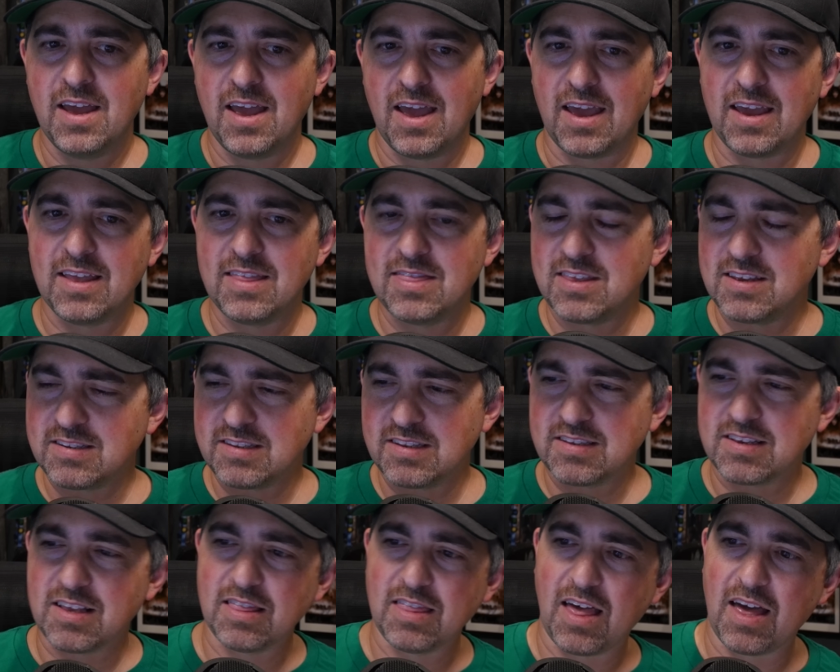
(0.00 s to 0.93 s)
And this
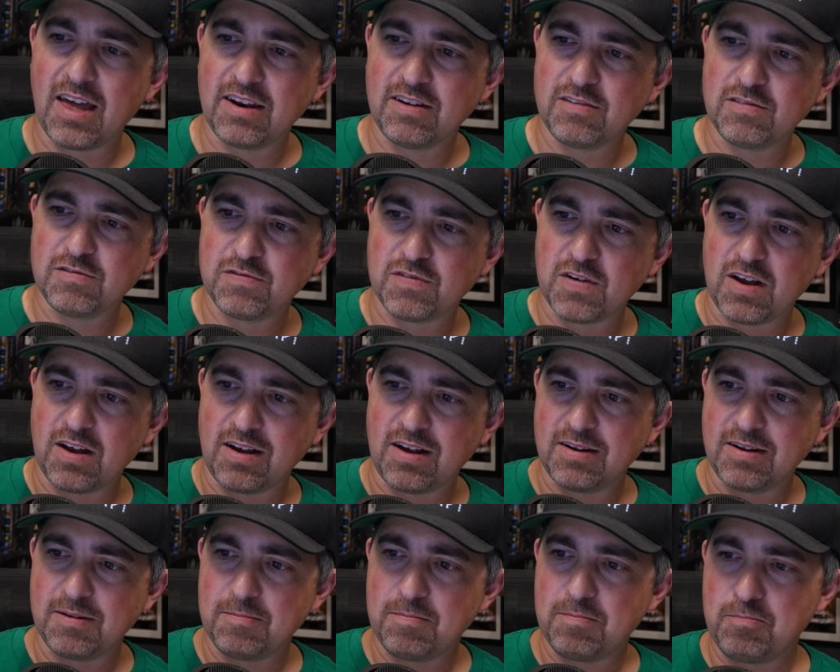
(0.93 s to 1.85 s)
is a lot of
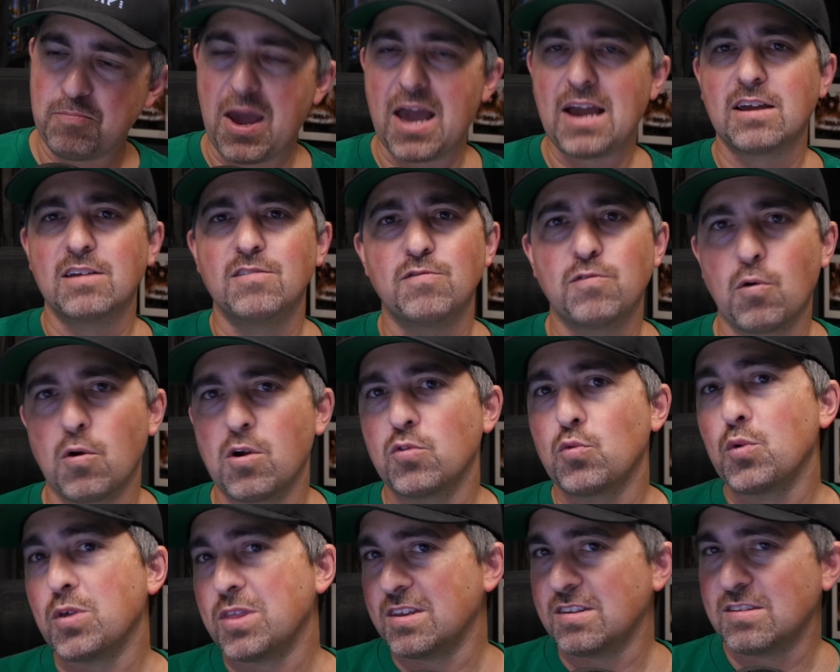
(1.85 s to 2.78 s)
back and forth
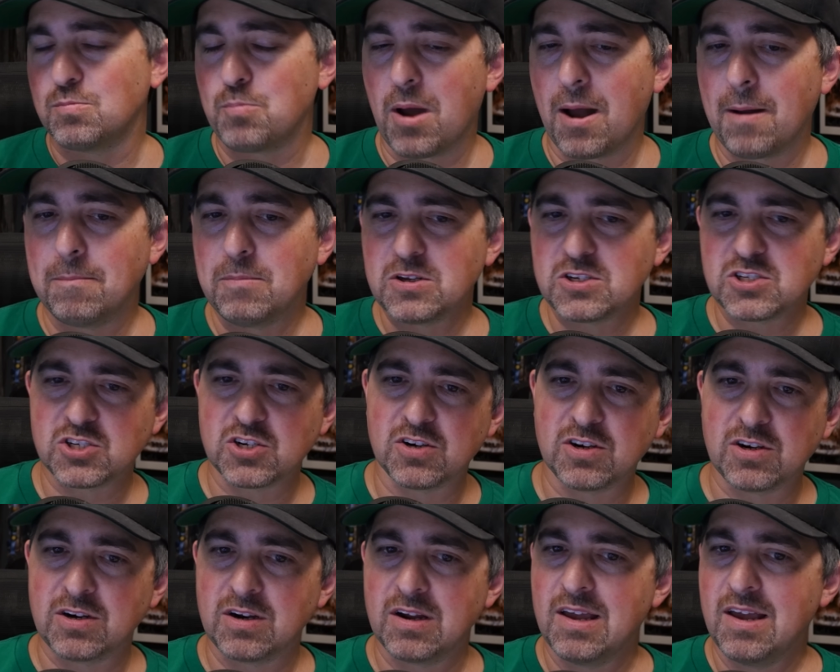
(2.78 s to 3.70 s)
with his
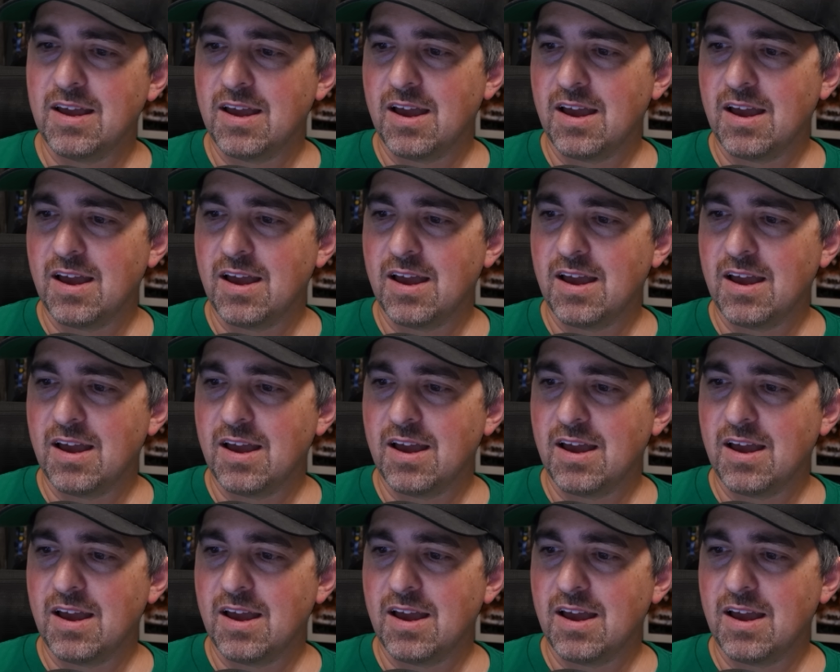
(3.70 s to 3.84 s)
publisher.